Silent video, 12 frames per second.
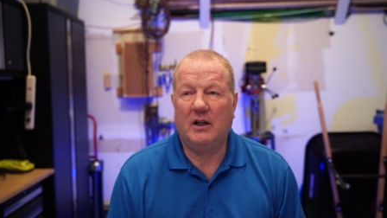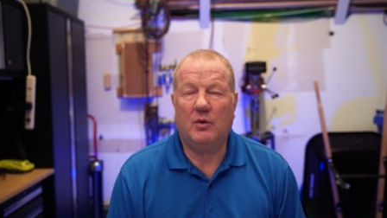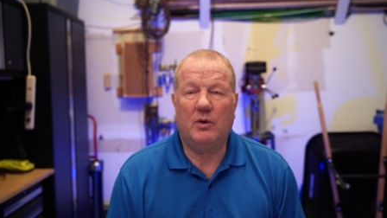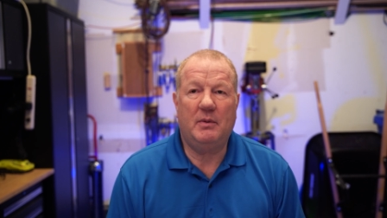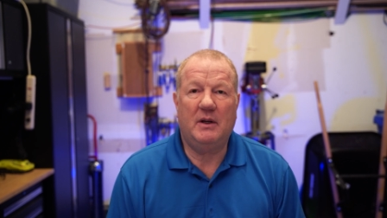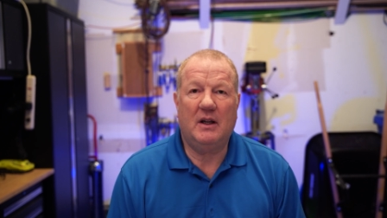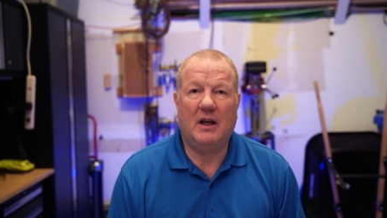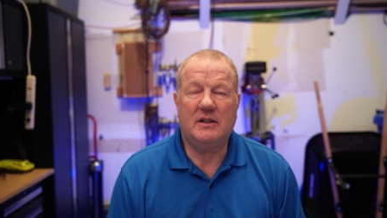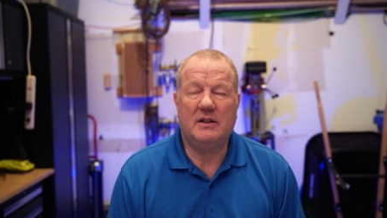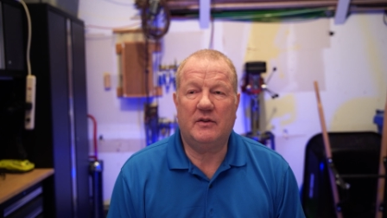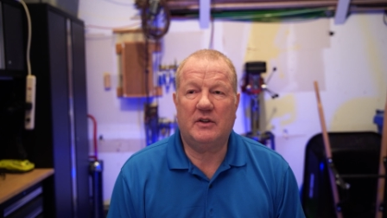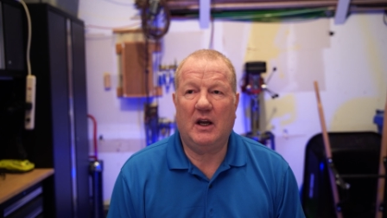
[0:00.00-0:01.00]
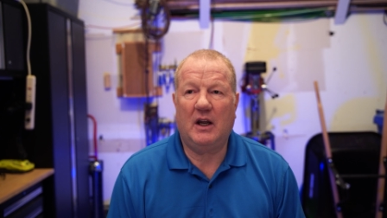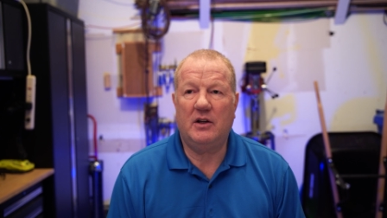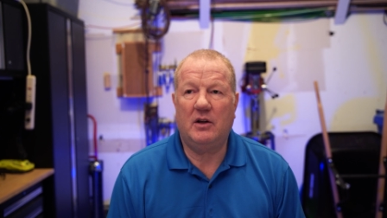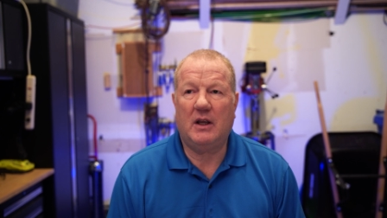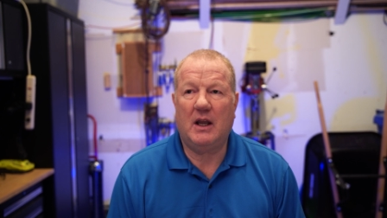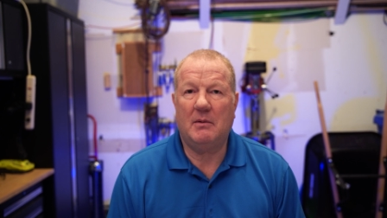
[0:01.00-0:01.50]
It would be nice if
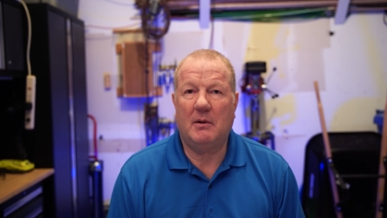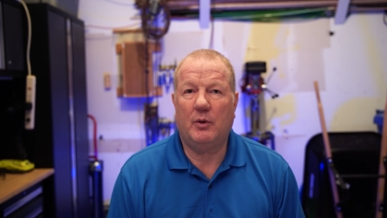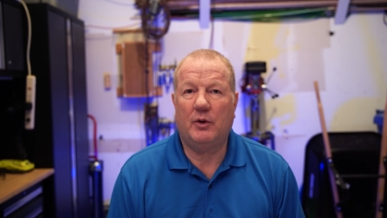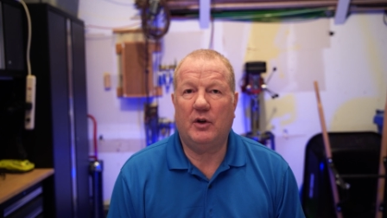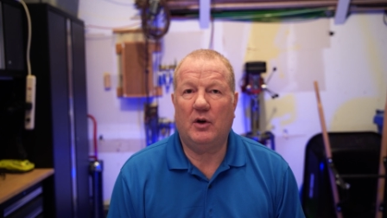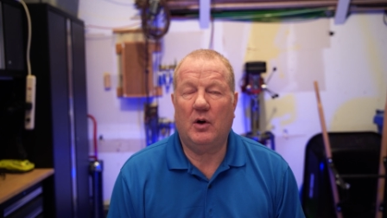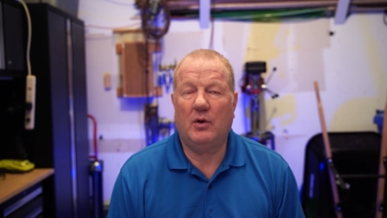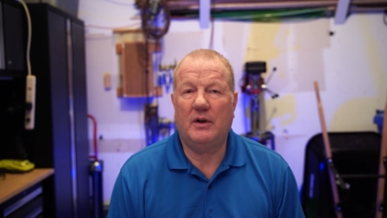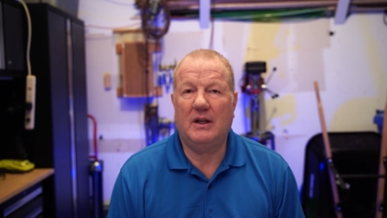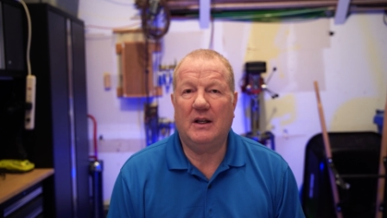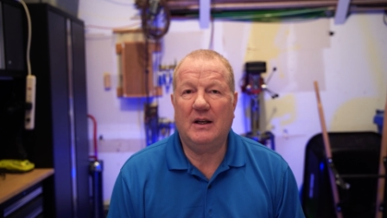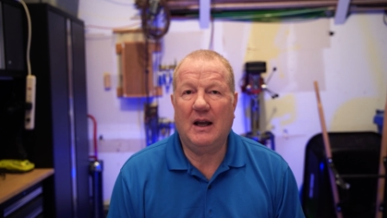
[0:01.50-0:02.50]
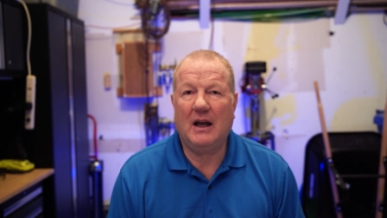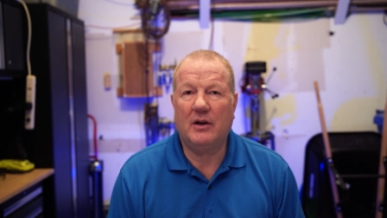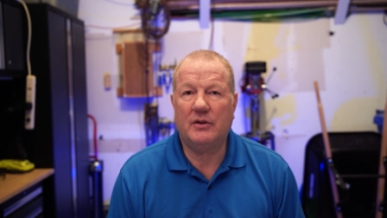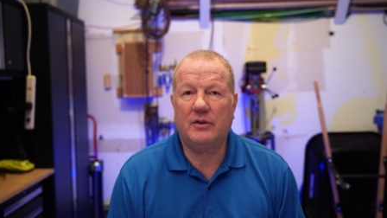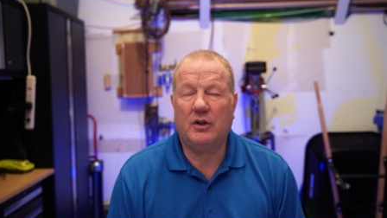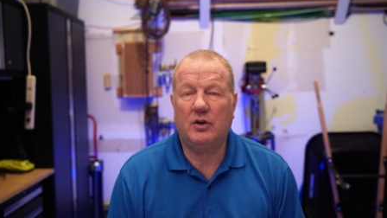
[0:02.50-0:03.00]
Skydio came up with their own
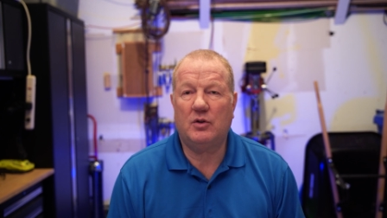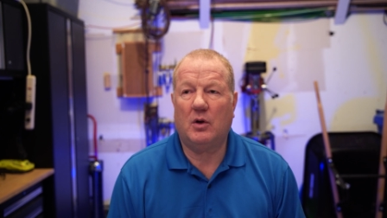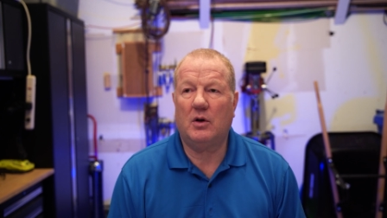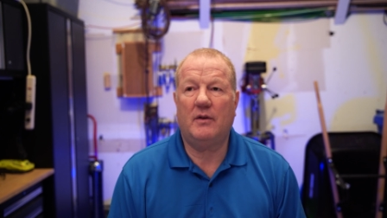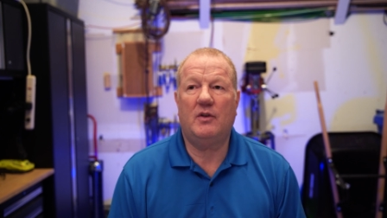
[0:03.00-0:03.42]
in-house controller.